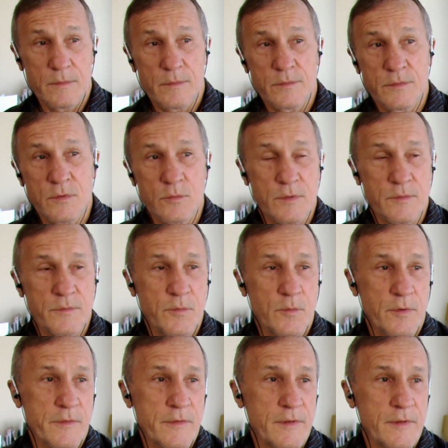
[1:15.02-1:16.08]
do it
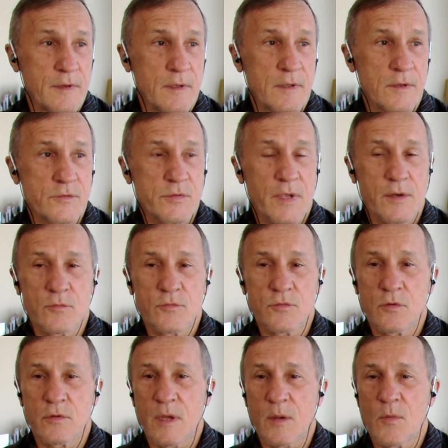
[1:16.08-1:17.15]
for a country I
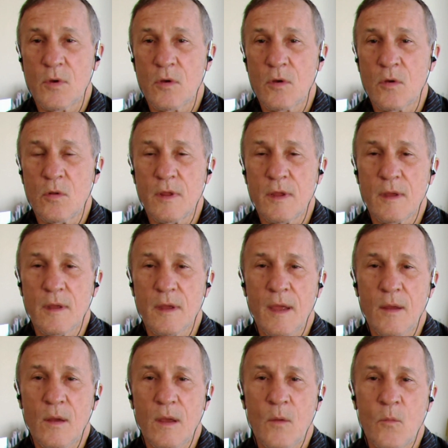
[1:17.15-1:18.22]
don't know, like Mongolia,
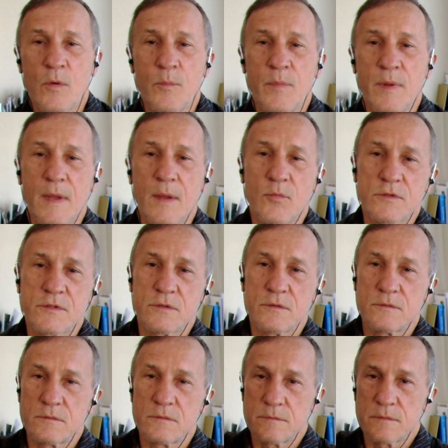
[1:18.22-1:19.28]
I wouldn't be able
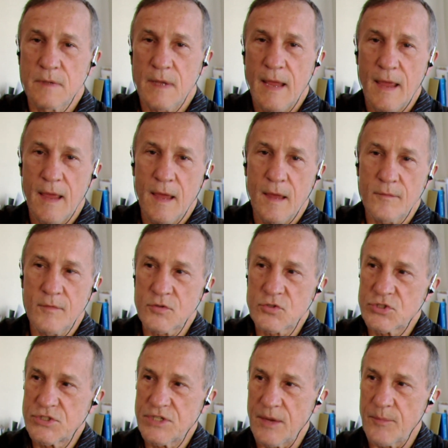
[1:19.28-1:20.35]
to have a
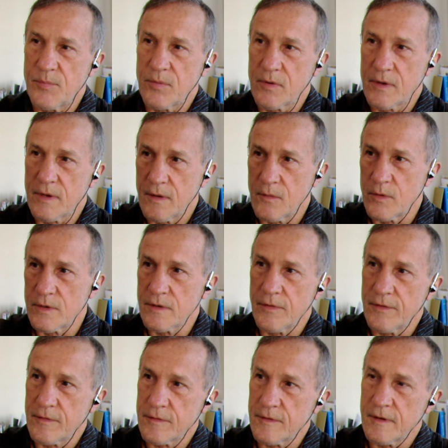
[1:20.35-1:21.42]
shape. Okay, it went
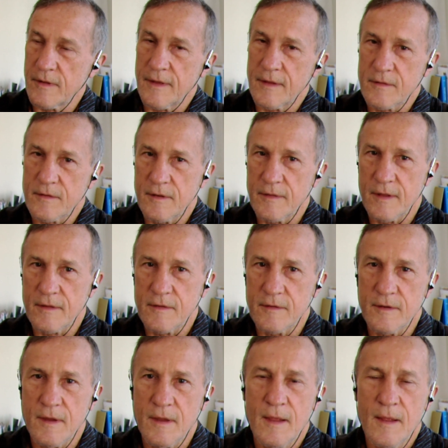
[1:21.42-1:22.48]
to this city, that city, that
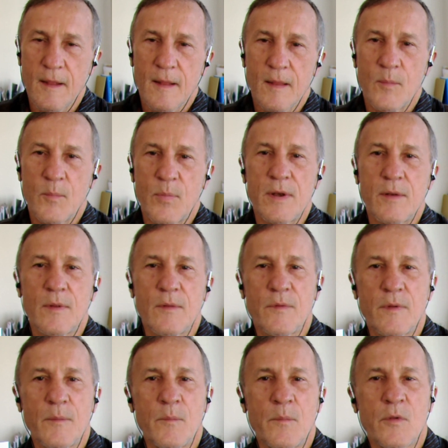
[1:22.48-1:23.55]
city. But
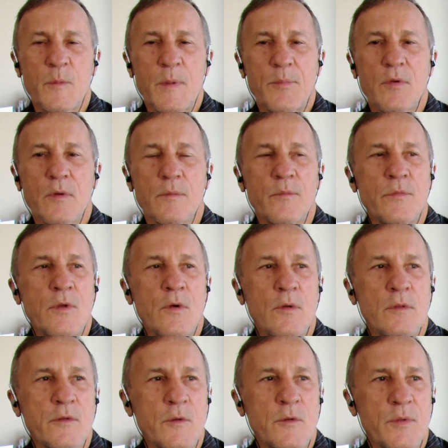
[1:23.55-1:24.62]
most people
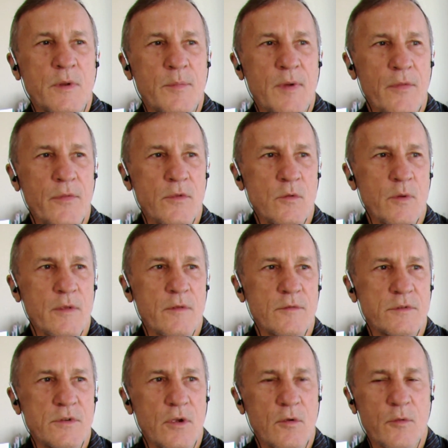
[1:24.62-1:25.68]
know a little bit about the
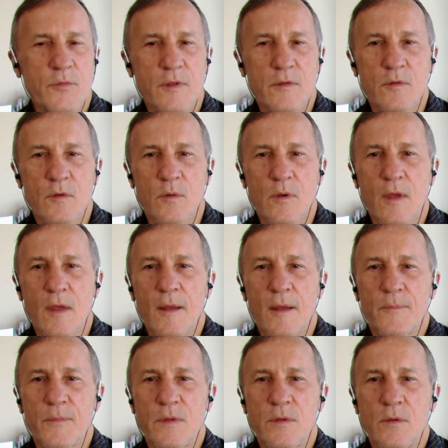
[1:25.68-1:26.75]
U.S. geography, so
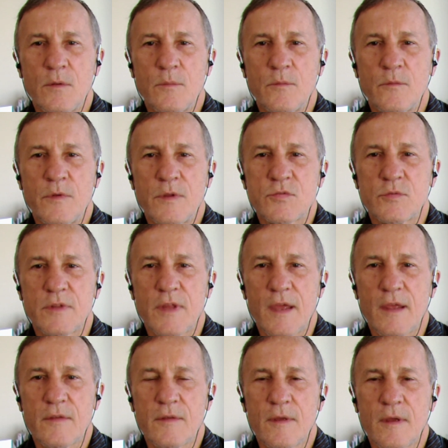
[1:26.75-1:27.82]
you
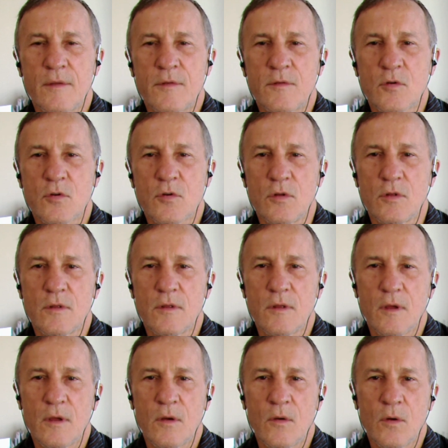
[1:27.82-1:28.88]
visualize a circle
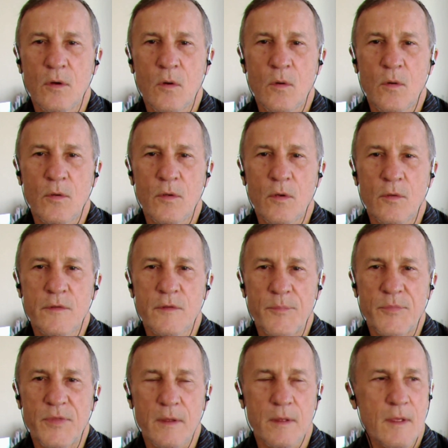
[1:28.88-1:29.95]
or
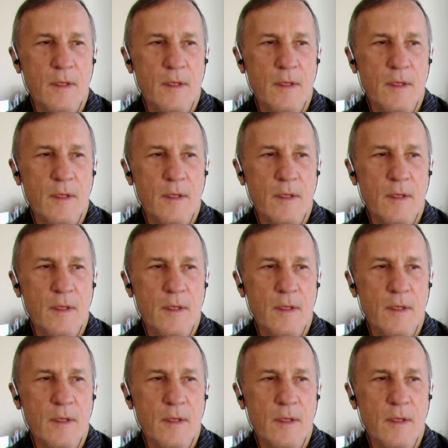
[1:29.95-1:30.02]
something.